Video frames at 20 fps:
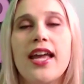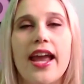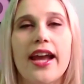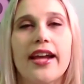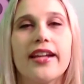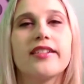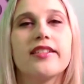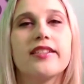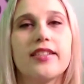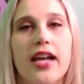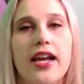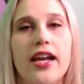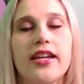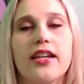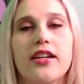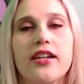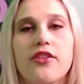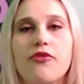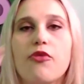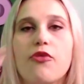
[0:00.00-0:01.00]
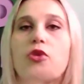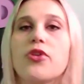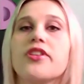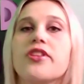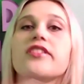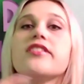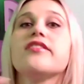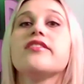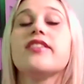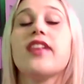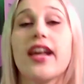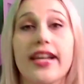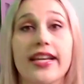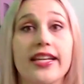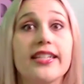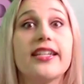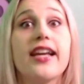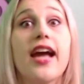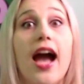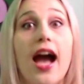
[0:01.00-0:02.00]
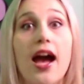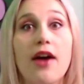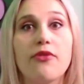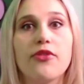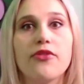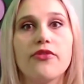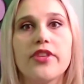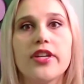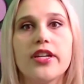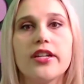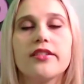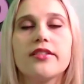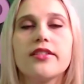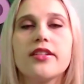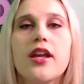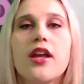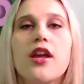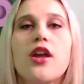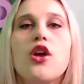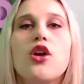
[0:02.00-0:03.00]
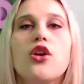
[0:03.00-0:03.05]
excited for the second half of this.